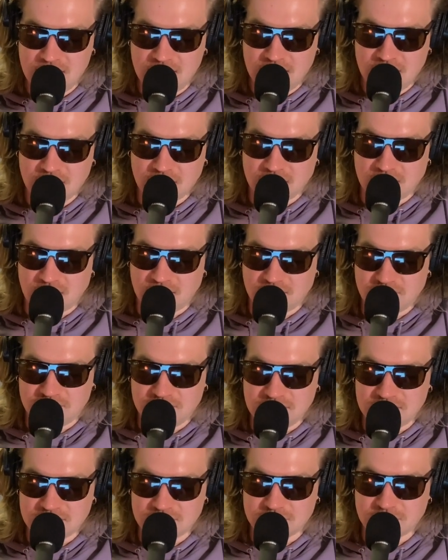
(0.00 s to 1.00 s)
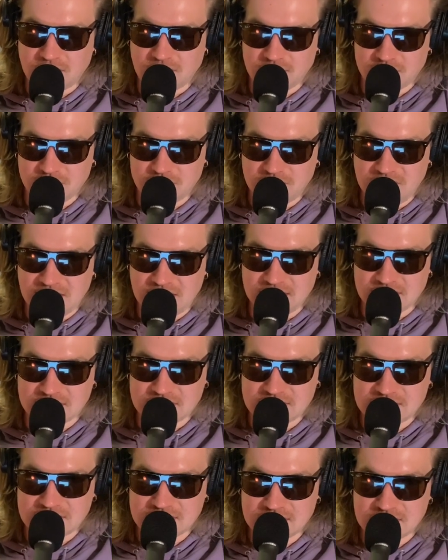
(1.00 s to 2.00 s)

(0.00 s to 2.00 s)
a lot of these power plants